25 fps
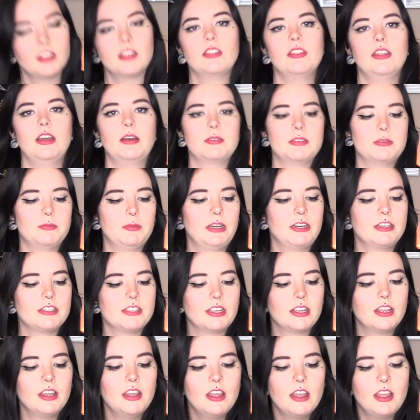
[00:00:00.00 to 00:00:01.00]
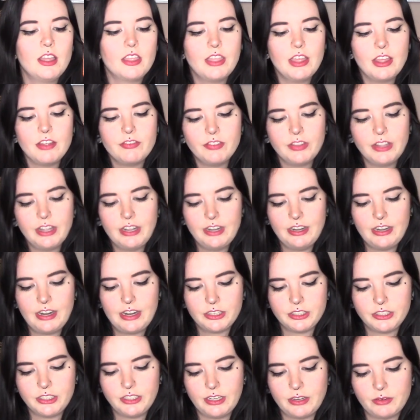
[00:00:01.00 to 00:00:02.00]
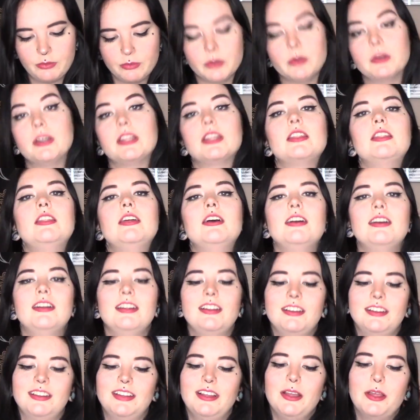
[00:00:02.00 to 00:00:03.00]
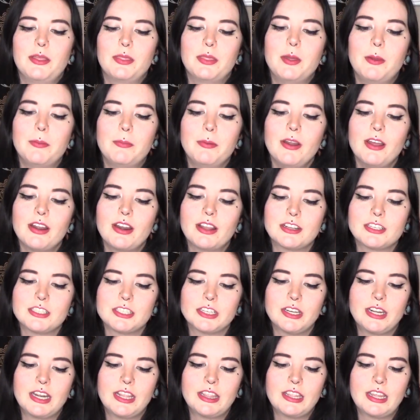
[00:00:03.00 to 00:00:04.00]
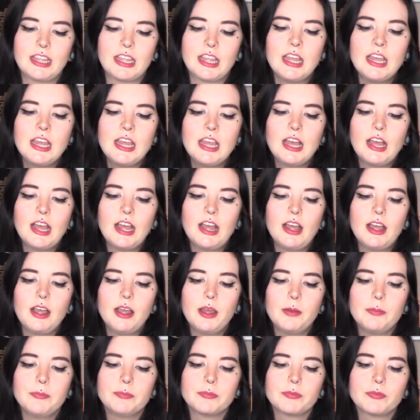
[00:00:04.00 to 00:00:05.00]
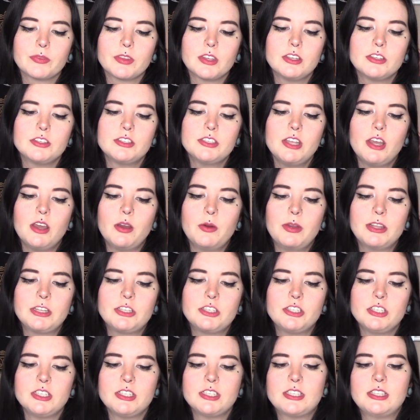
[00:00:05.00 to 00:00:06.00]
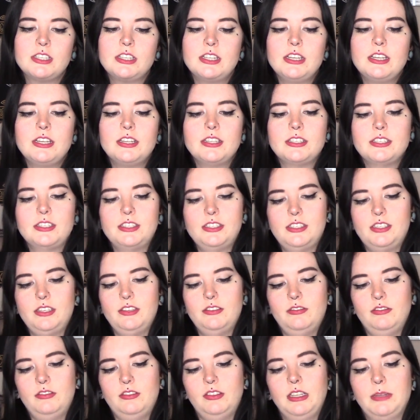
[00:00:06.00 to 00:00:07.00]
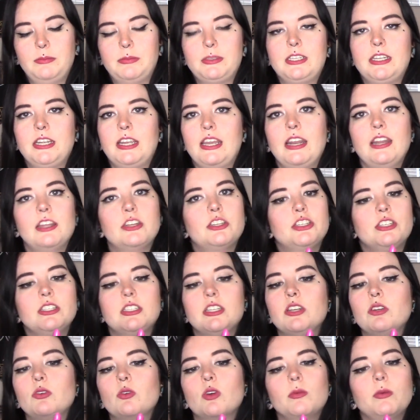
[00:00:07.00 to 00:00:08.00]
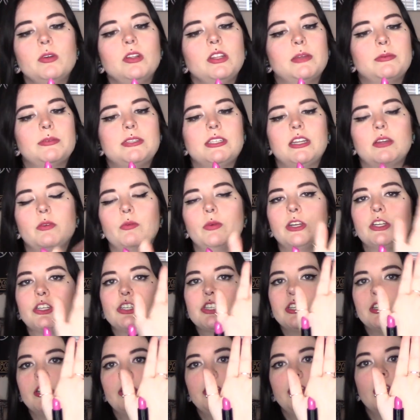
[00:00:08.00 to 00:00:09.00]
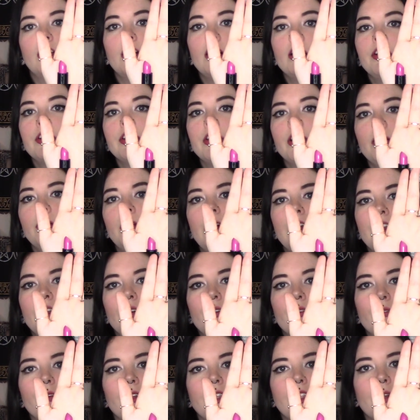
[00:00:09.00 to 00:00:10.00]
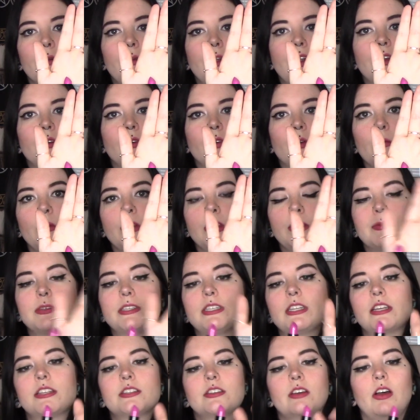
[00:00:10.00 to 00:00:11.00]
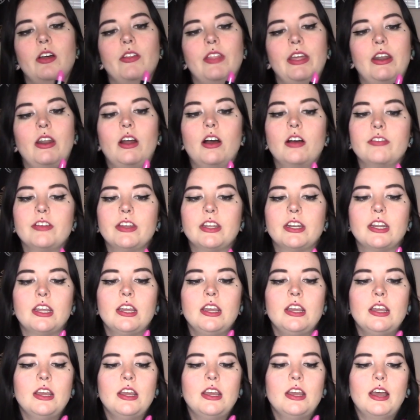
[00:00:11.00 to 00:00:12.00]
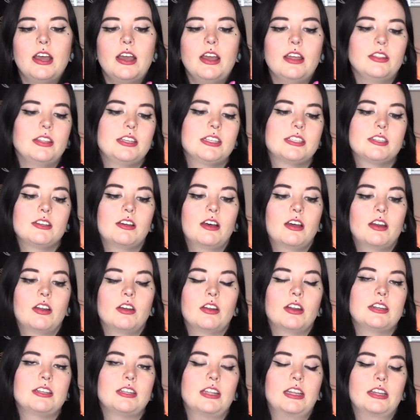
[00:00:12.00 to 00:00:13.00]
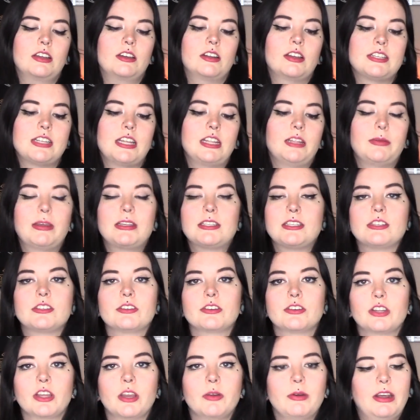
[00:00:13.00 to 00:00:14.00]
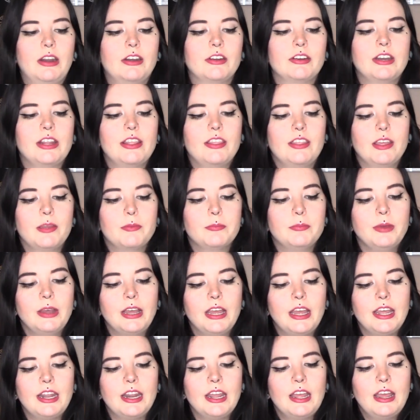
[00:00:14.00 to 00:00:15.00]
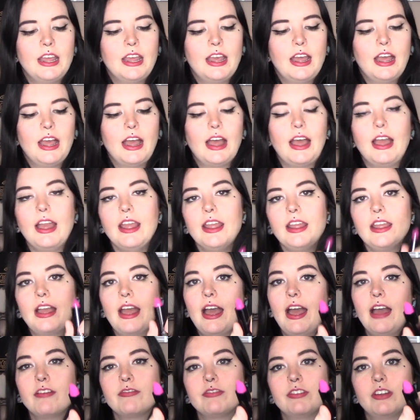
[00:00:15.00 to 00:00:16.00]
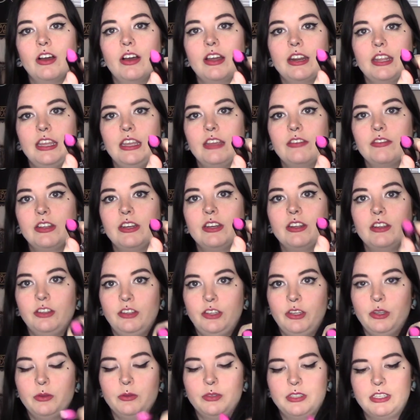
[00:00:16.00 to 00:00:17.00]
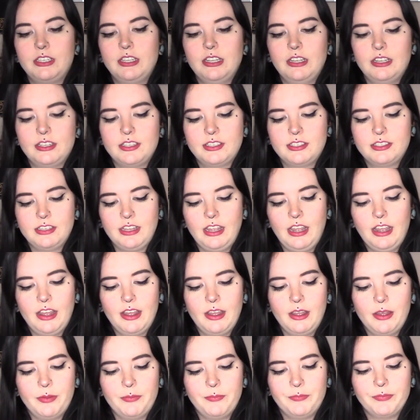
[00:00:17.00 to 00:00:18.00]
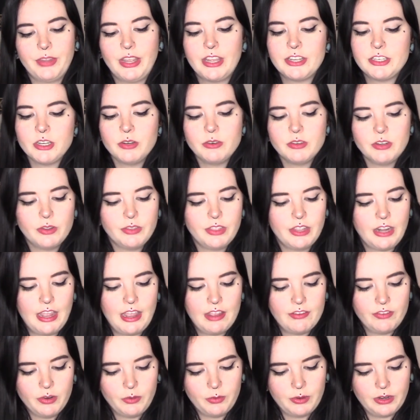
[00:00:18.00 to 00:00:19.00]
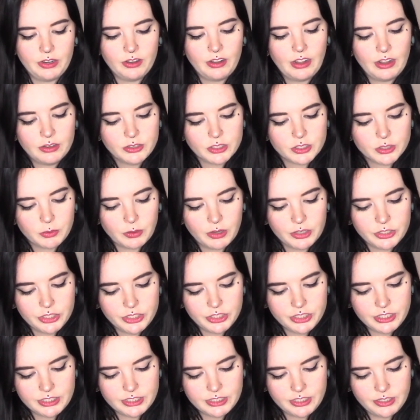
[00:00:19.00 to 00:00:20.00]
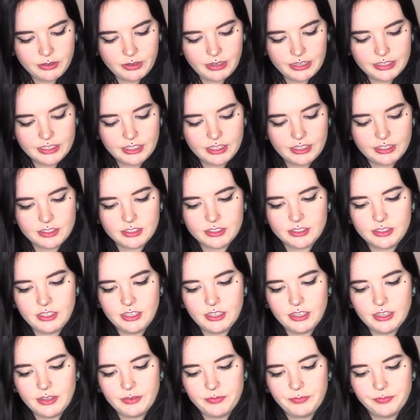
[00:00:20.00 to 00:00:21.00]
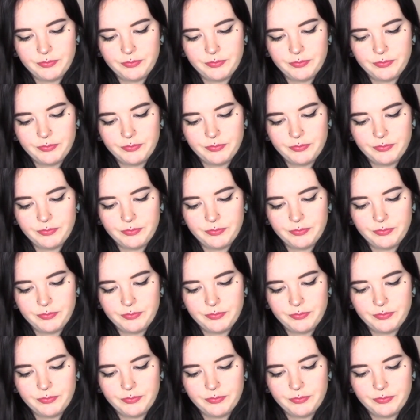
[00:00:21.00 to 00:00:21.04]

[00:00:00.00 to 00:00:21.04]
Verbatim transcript: That was embarrassing. Thankfully, I didn't actually, like, ruin the product or anything. Um, so it's just this lipstick, and it's just a normal lipstick, which y'all know I don't really wear normal lipsticks all that often, at least not on a, like on a daily basis or to go out or anything, but I have not even used this. Um, I don't know that I ever will. I'll swatch it just so you guys can see it.